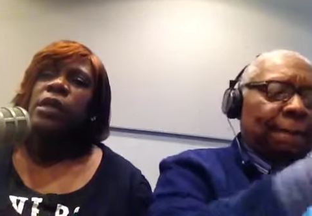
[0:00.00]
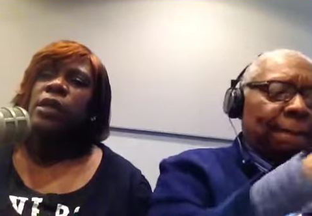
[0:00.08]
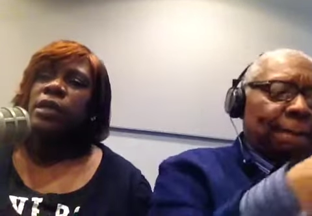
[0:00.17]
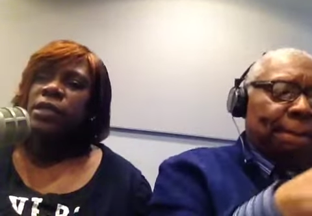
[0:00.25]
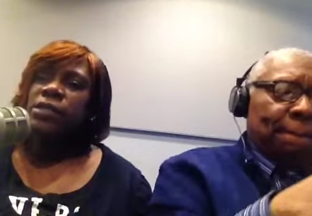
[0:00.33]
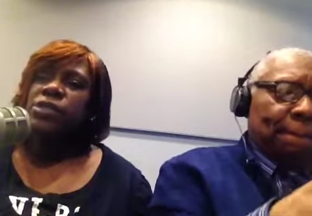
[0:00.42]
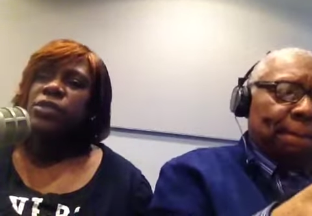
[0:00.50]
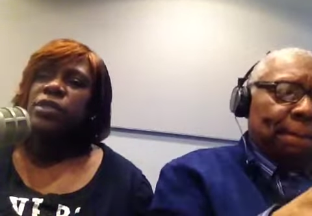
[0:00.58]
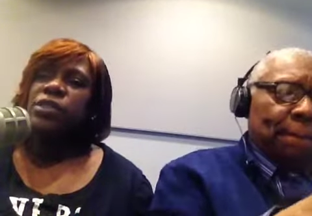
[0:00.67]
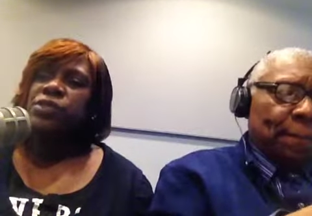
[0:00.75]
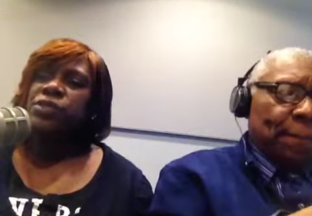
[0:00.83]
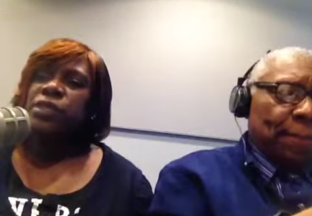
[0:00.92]
Speaker 1: It can
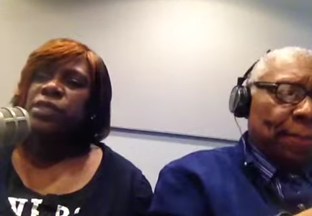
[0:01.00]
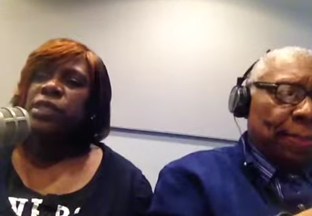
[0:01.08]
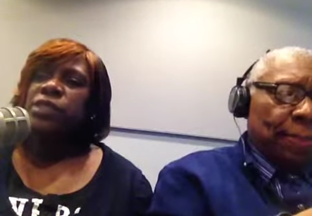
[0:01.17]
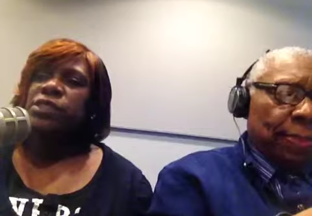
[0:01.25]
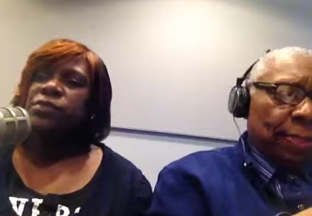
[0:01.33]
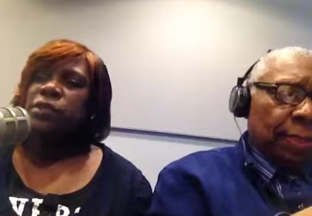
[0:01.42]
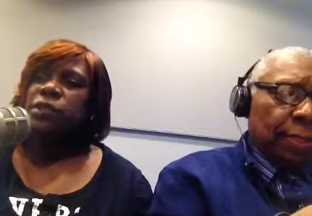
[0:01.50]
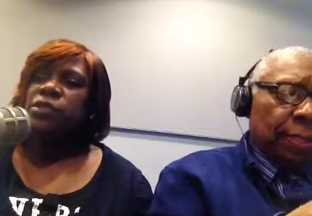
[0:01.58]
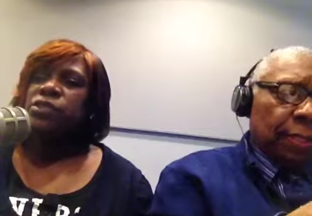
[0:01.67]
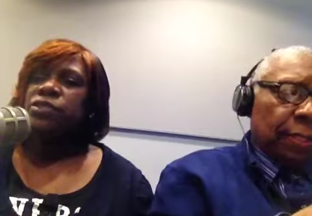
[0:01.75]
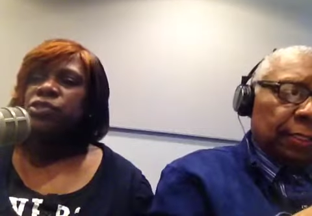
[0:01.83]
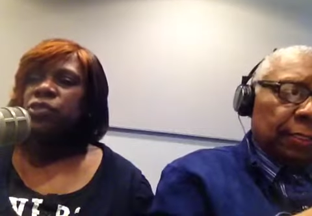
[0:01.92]
turn into an addiction
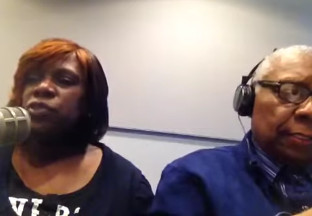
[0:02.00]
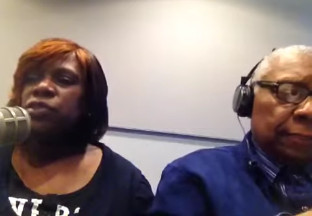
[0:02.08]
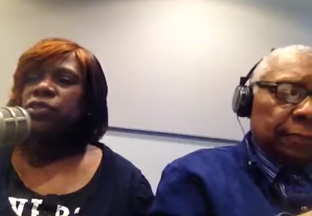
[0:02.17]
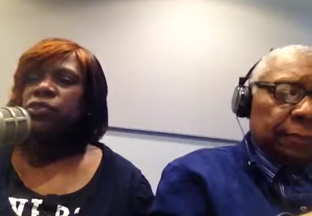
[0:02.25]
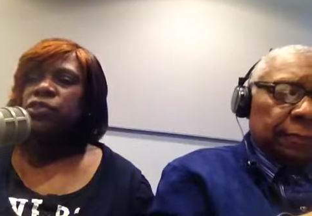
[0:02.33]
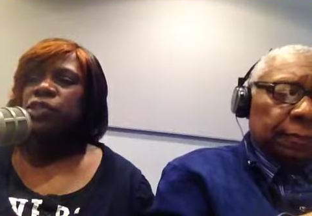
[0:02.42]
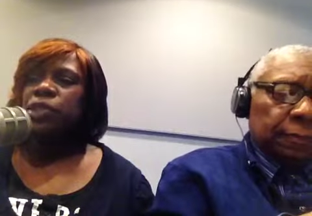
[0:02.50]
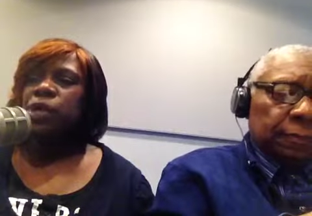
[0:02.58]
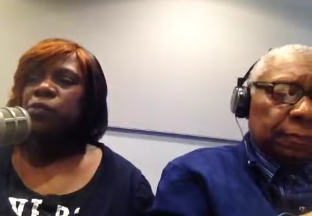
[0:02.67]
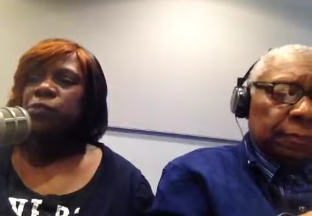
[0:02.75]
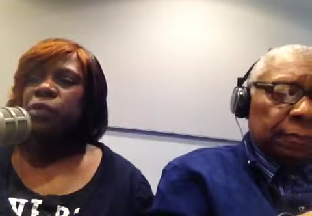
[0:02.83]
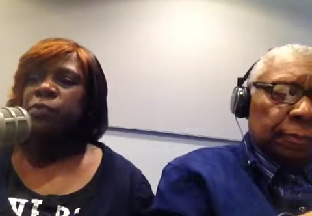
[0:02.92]
because you start searching
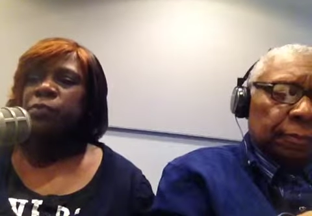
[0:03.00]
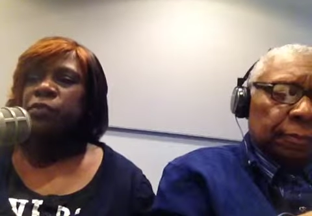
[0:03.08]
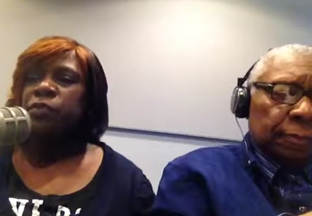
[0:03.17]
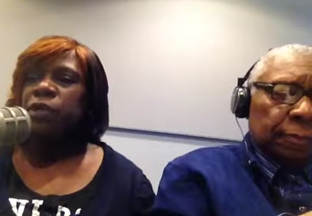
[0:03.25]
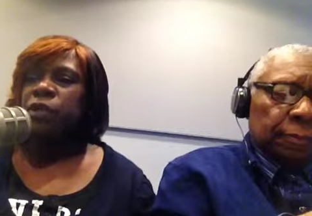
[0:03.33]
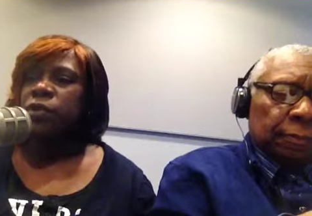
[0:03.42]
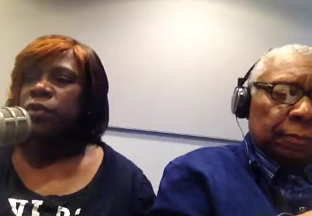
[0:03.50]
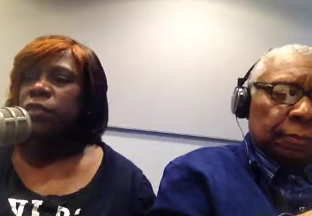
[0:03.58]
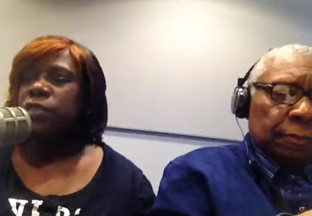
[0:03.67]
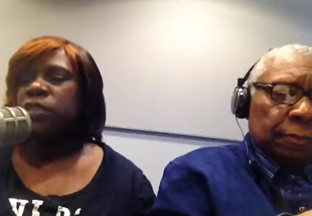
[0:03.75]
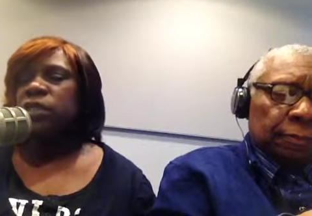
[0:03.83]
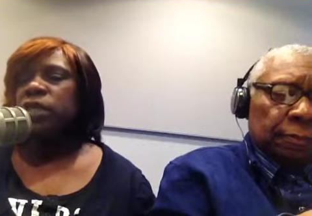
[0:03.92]
out people that are
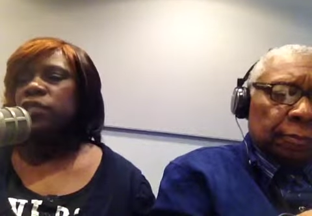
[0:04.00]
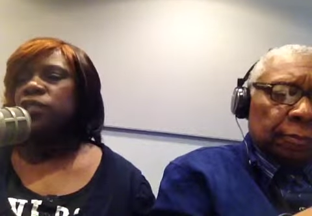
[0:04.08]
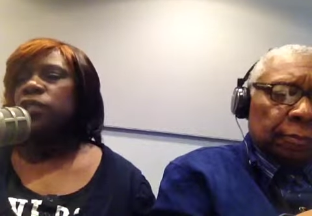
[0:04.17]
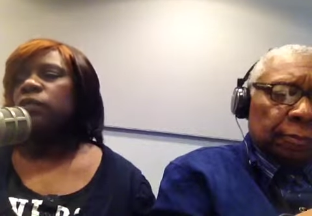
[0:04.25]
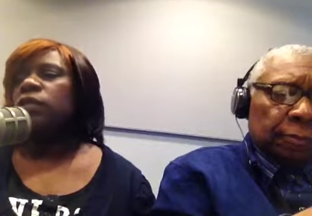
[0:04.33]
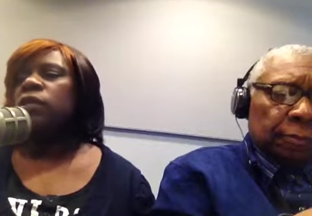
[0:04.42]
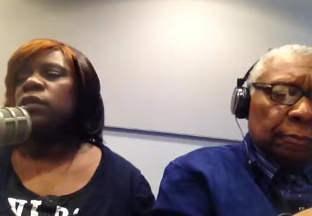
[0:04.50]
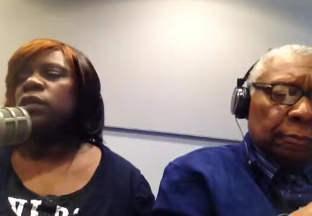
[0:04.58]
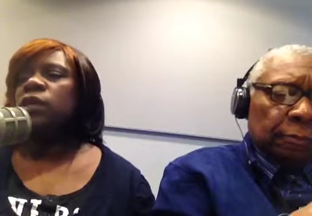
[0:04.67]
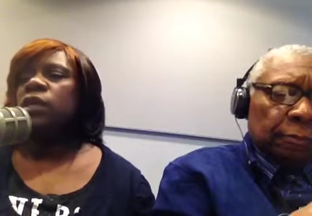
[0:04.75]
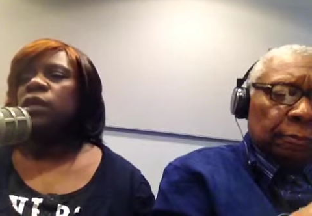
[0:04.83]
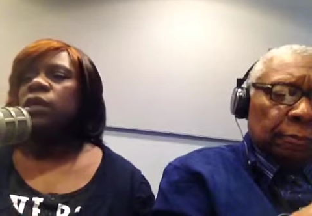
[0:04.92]
going to sanction
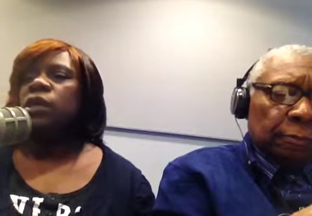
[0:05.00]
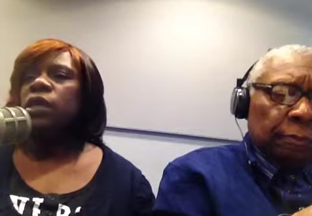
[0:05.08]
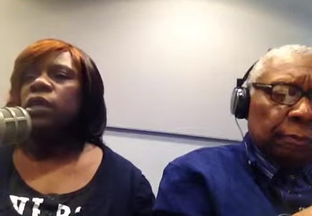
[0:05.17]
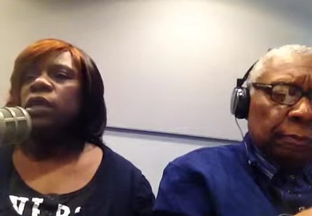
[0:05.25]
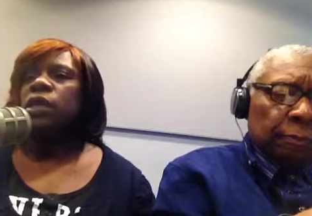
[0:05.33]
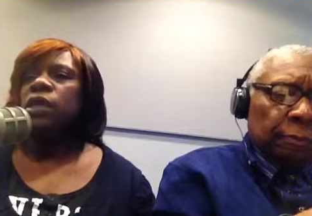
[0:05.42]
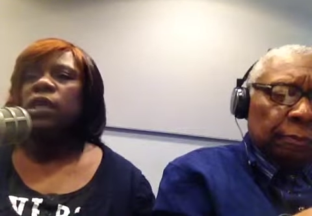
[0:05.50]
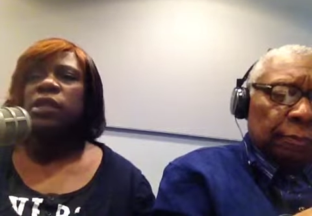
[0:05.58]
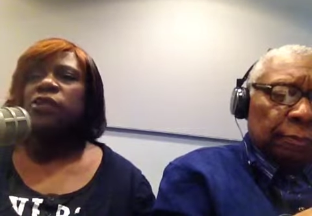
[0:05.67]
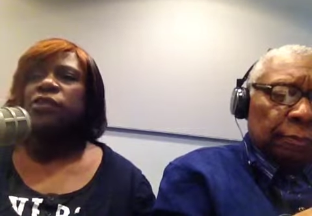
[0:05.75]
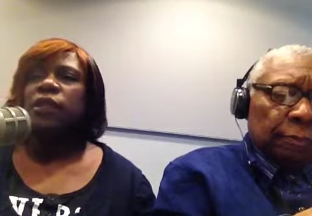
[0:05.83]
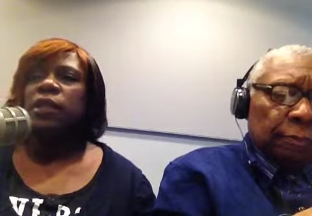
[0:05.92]

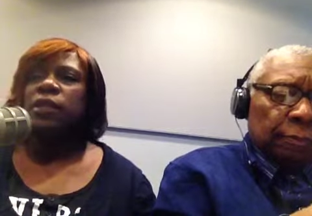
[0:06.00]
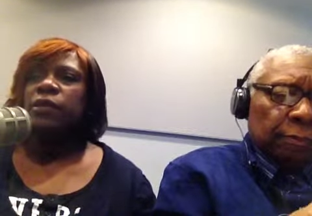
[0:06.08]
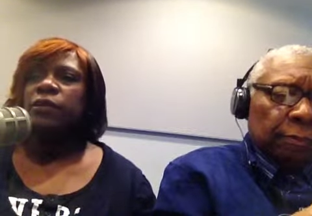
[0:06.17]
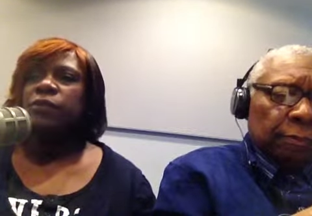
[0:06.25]
anything.